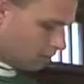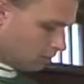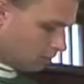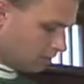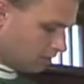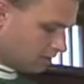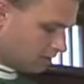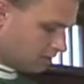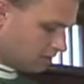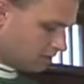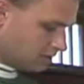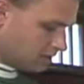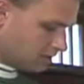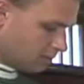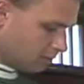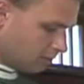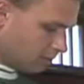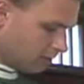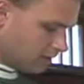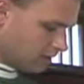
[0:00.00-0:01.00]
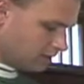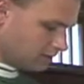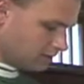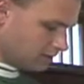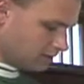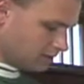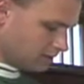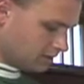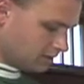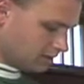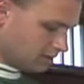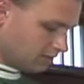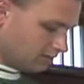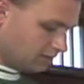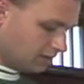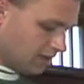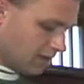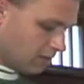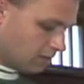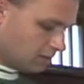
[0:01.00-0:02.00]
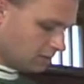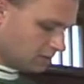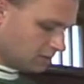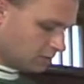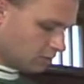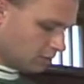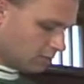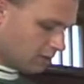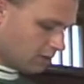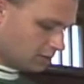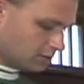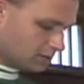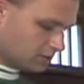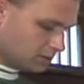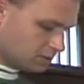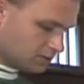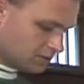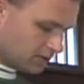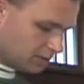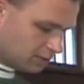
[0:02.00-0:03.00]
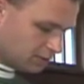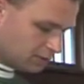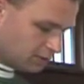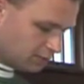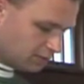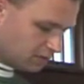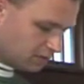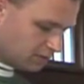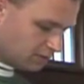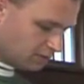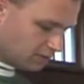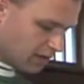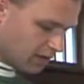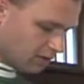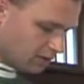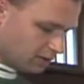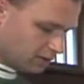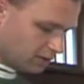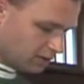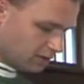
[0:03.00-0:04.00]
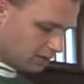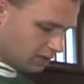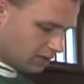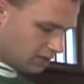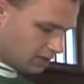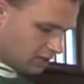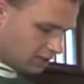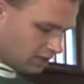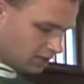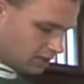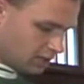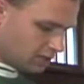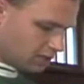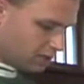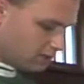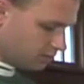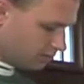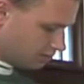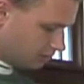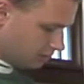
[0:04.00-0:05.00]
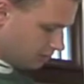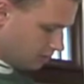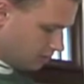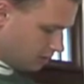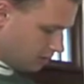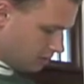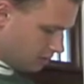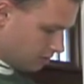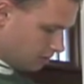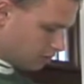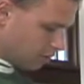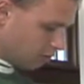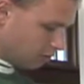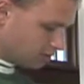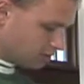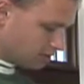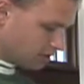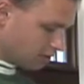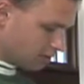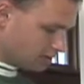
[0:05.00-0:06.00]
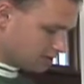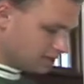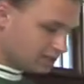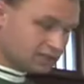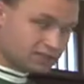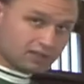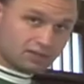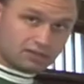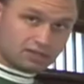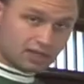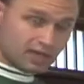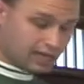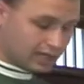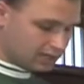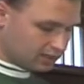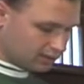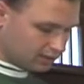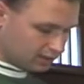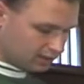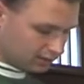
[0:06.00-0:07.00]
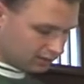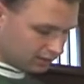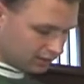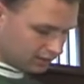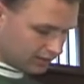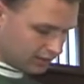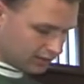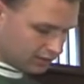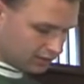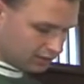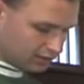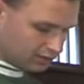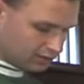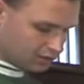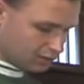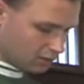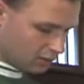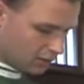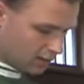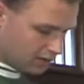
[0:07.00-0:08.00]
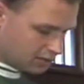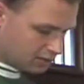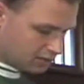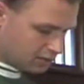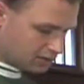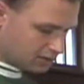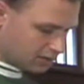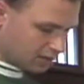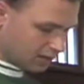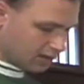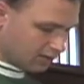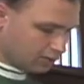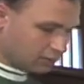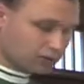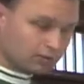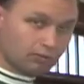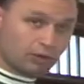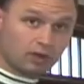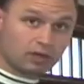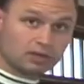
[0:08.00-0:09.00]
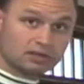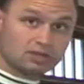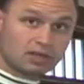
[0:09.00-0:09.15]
we'll want to use equal parts of flour, so about 2 tablespoons of flour in here. Remember, it's always easier to add a little later, so I usually start off with about 1.5